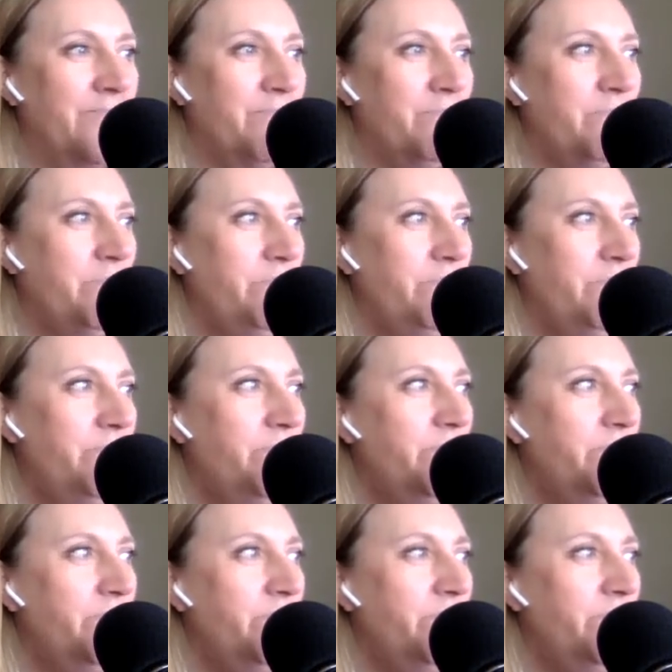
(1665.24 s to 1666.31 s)

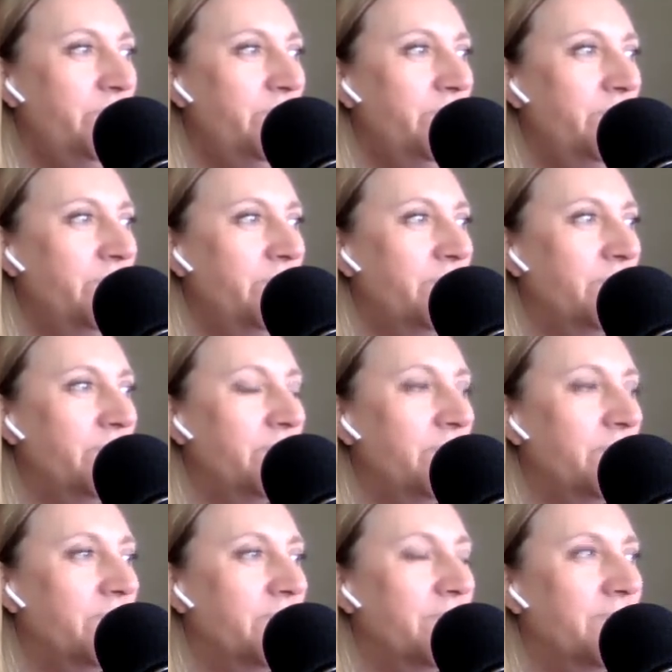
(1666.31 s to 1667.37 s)

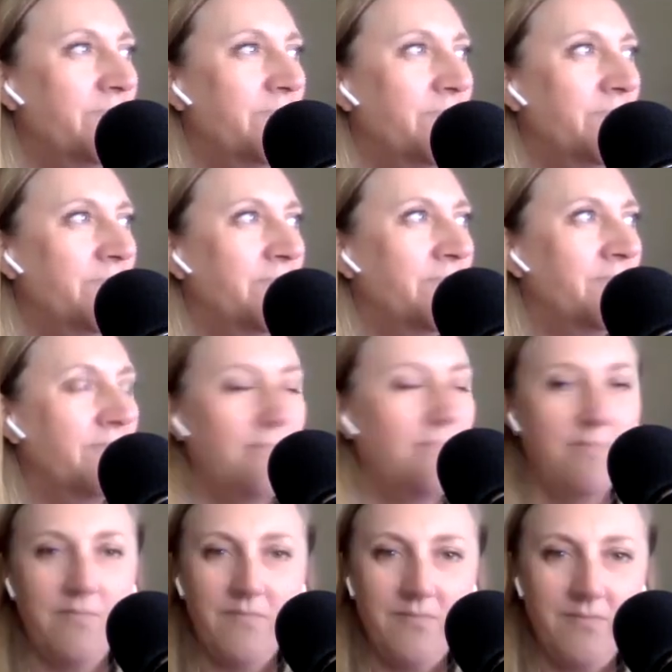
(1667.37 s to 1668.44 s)

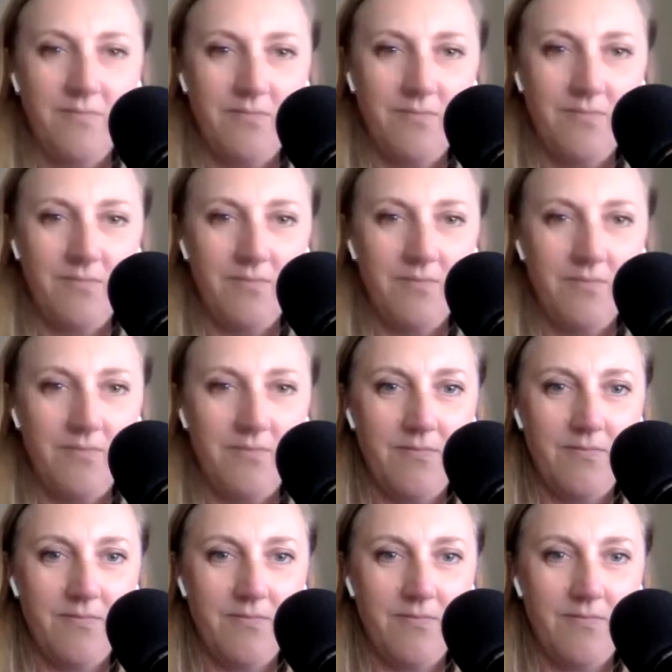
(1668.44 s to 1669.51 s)

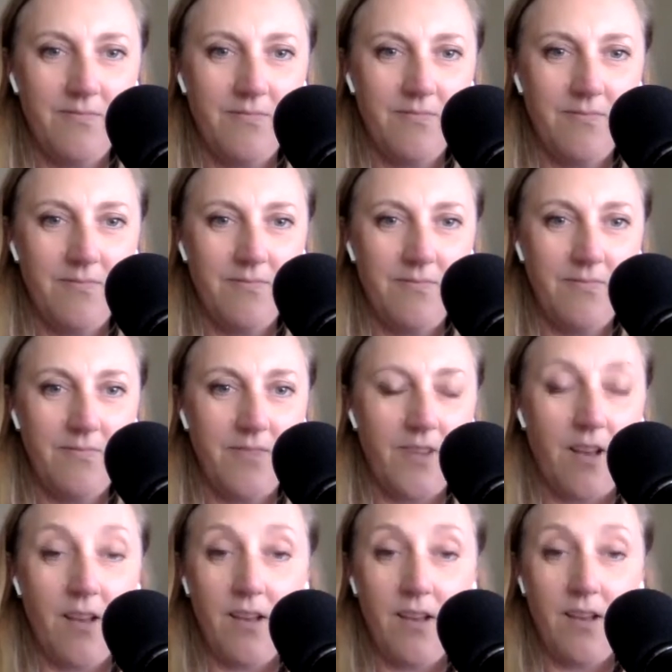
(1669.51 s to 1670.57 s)

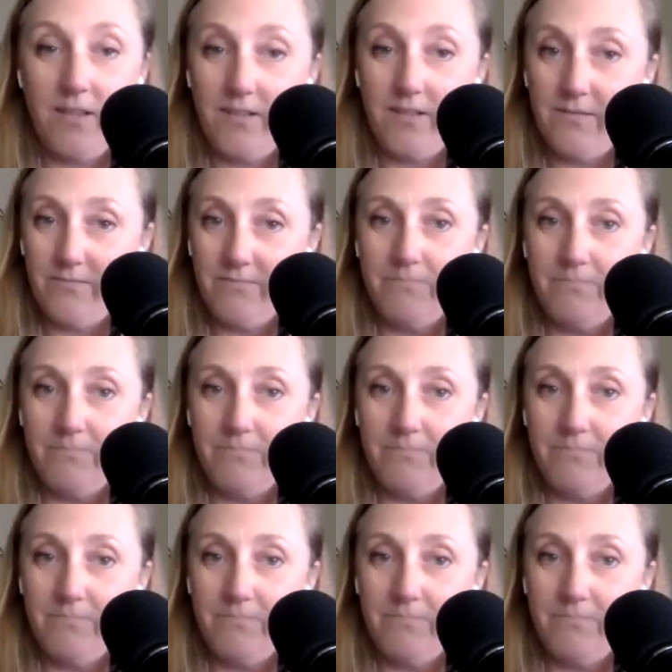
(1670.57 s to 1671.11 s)
(silent)